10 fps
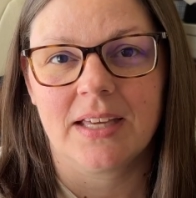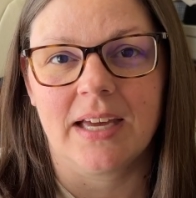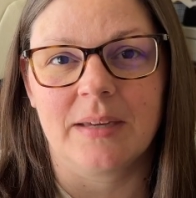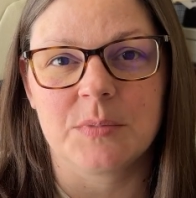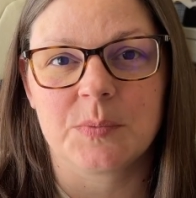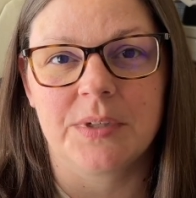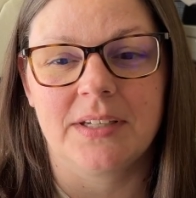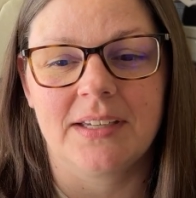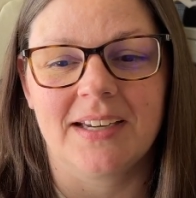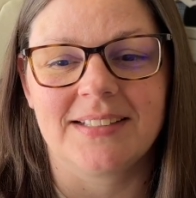I am
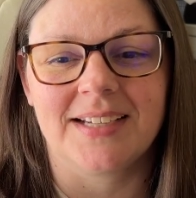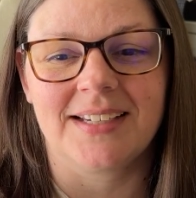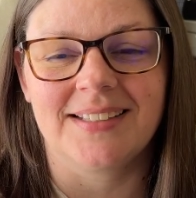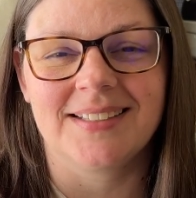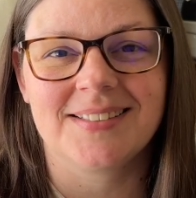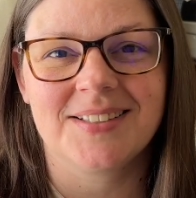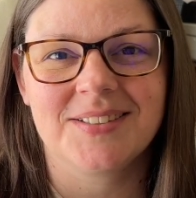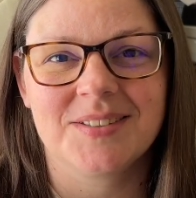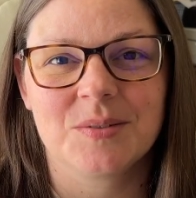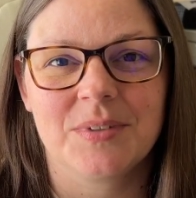spinning a tiny
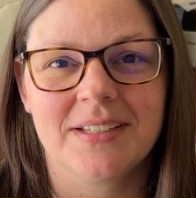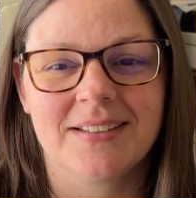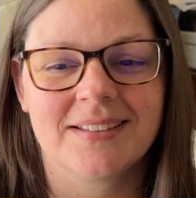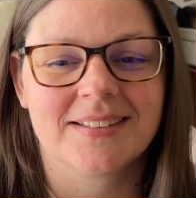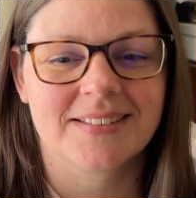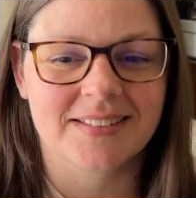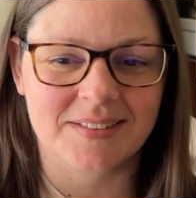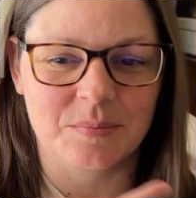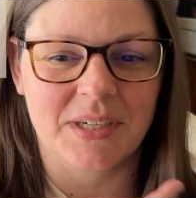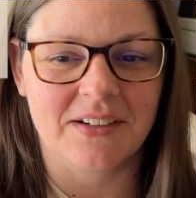decisions wheel.
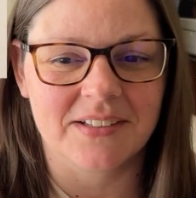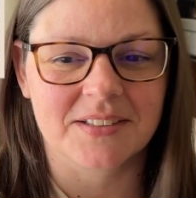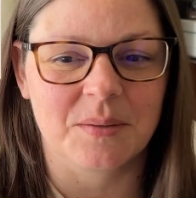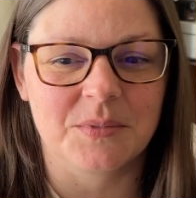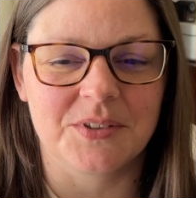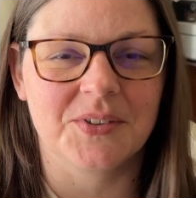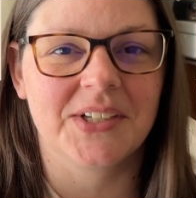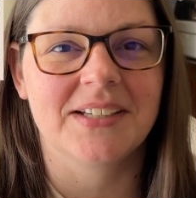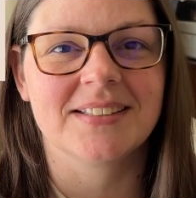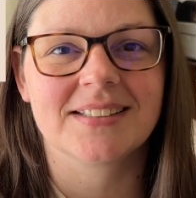Bear has come to
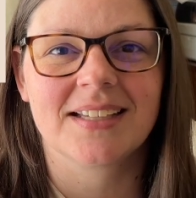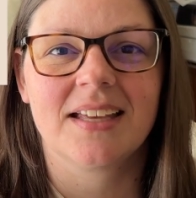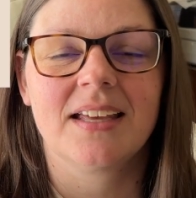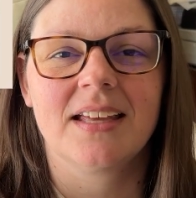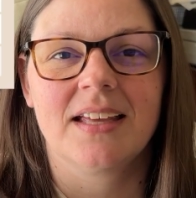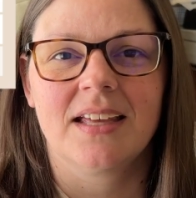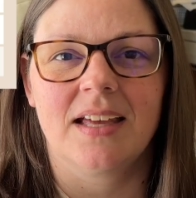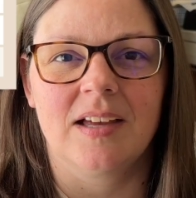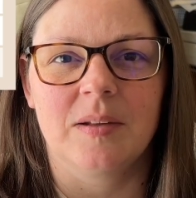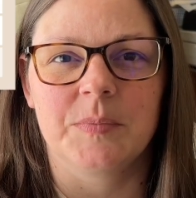join us
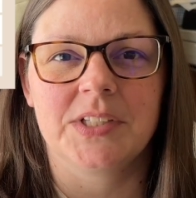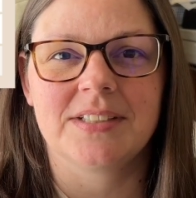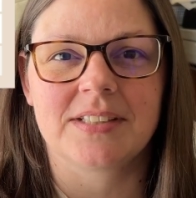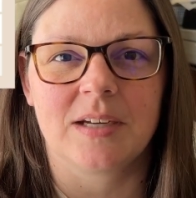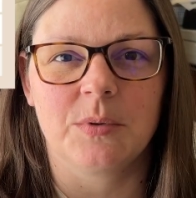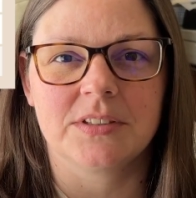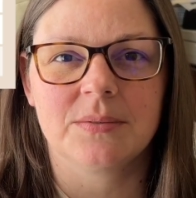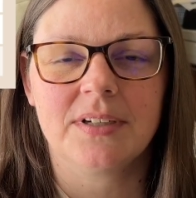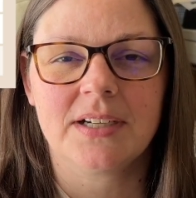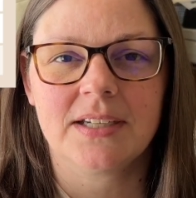to decide what to
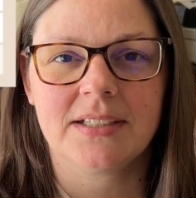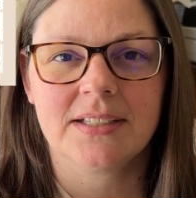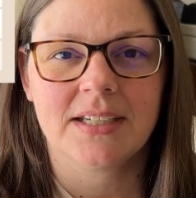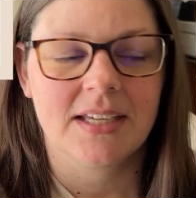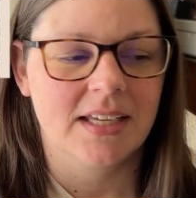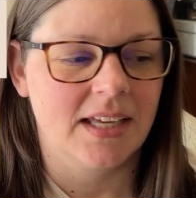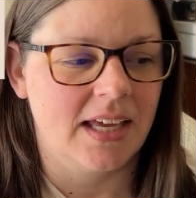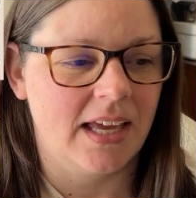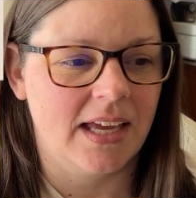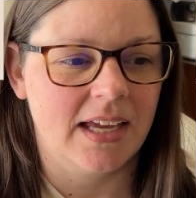work on,
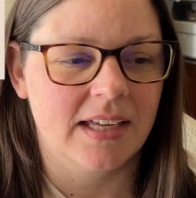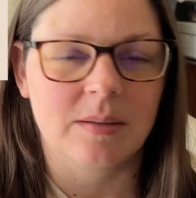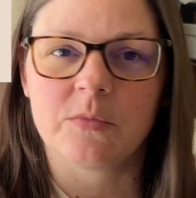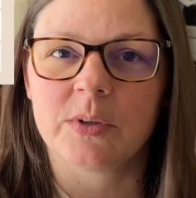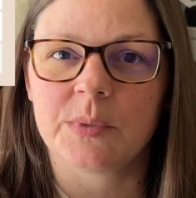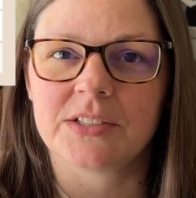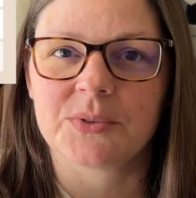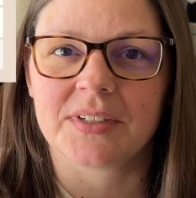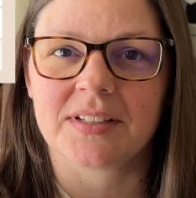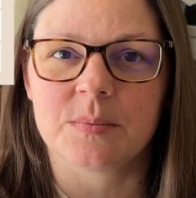and I'm filming
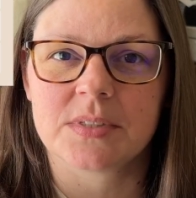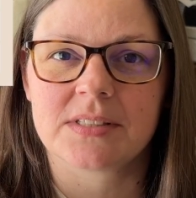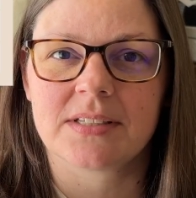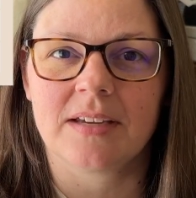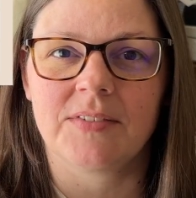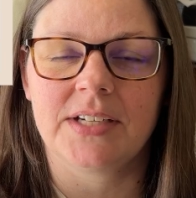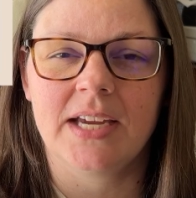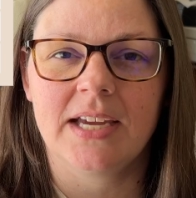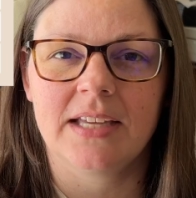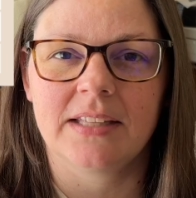short clips every
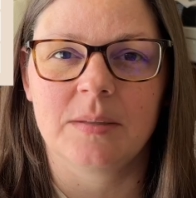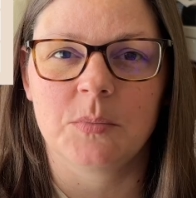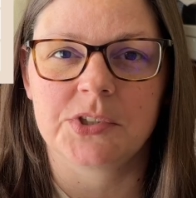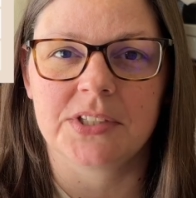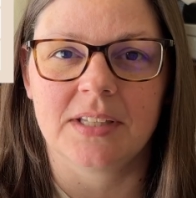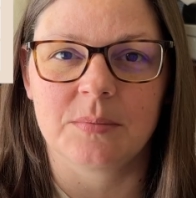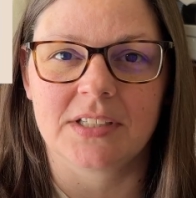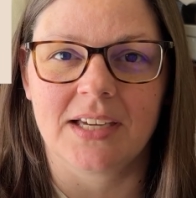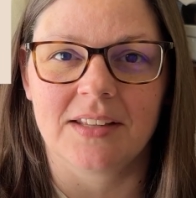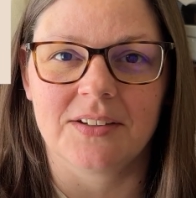day and then mushing them
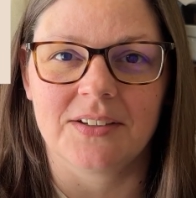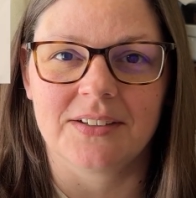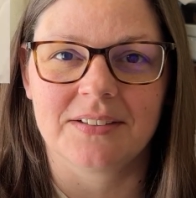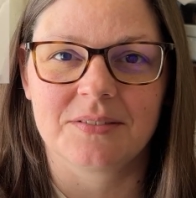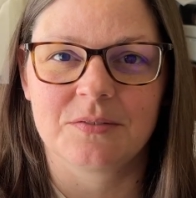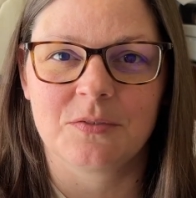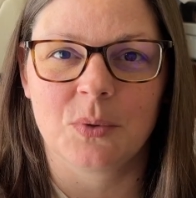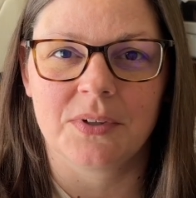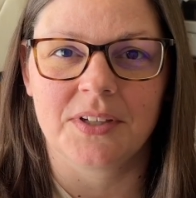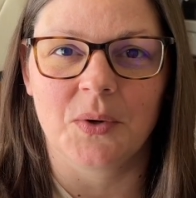together
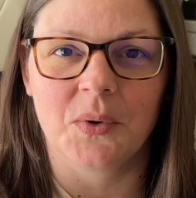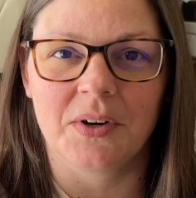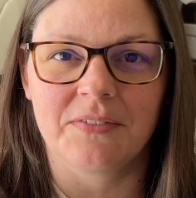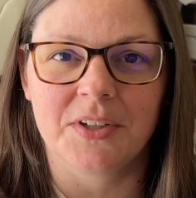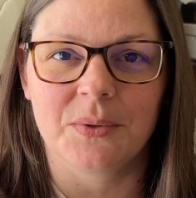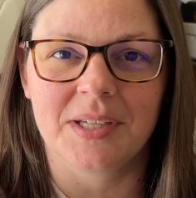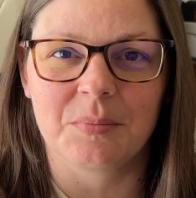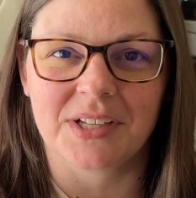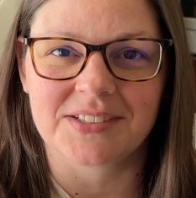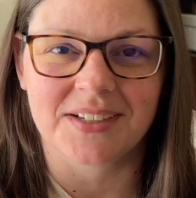for your viewing
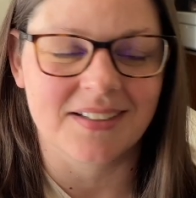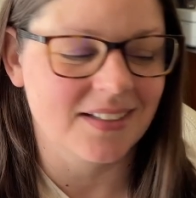pleasure.